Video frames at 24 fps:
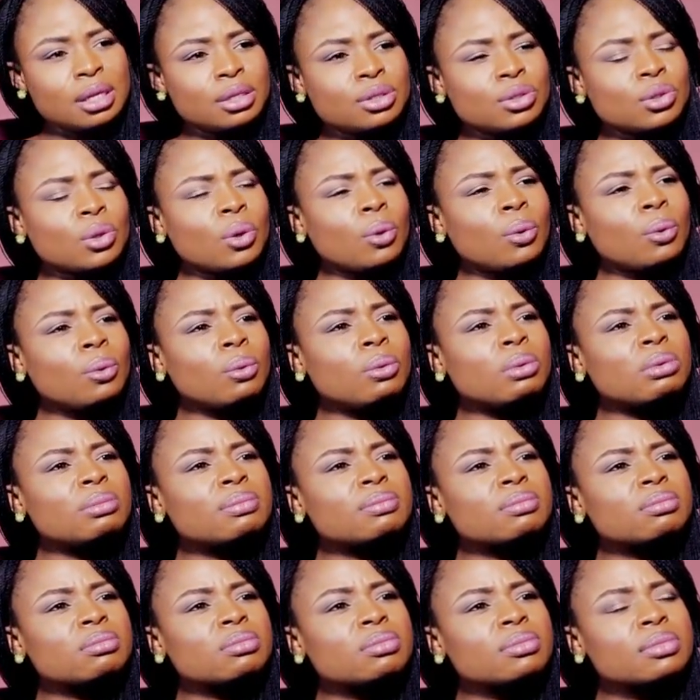So
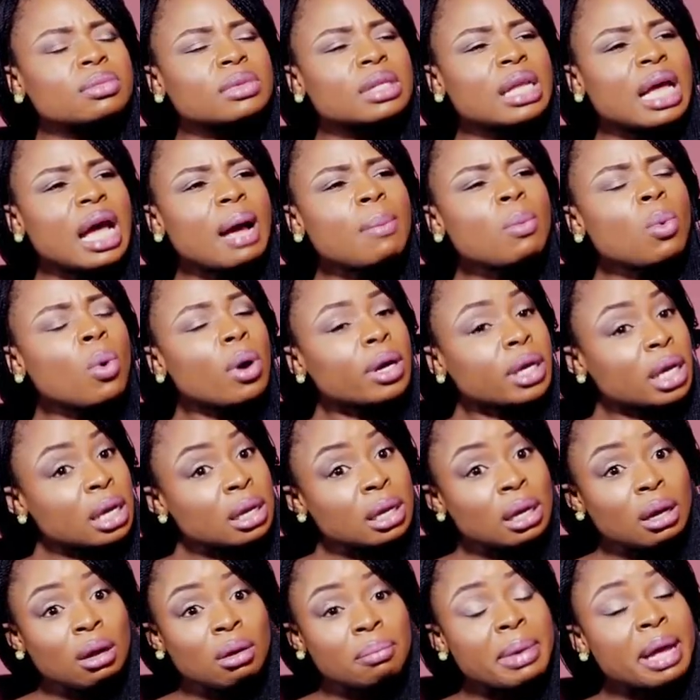I'm
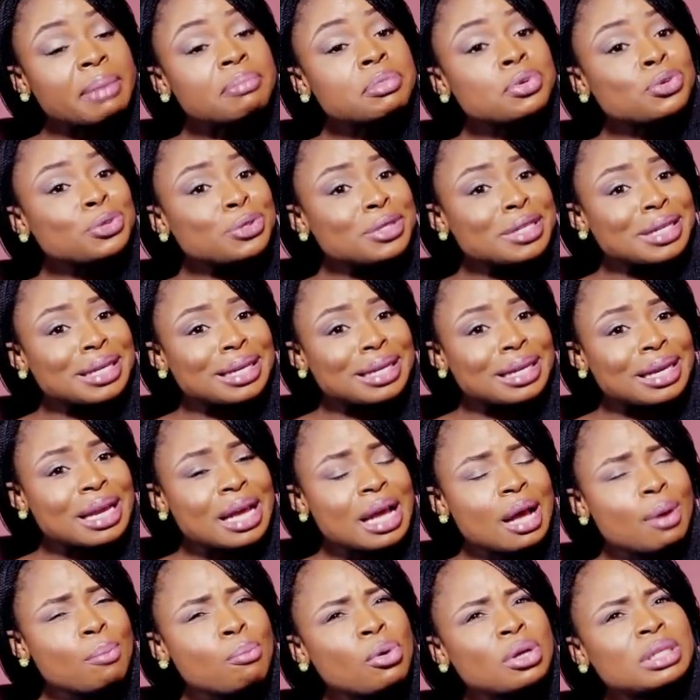working on my music,
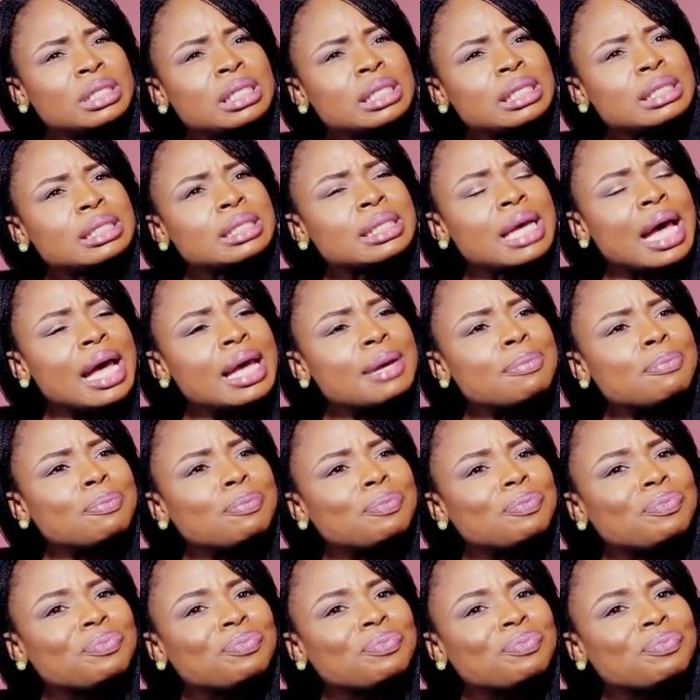but this time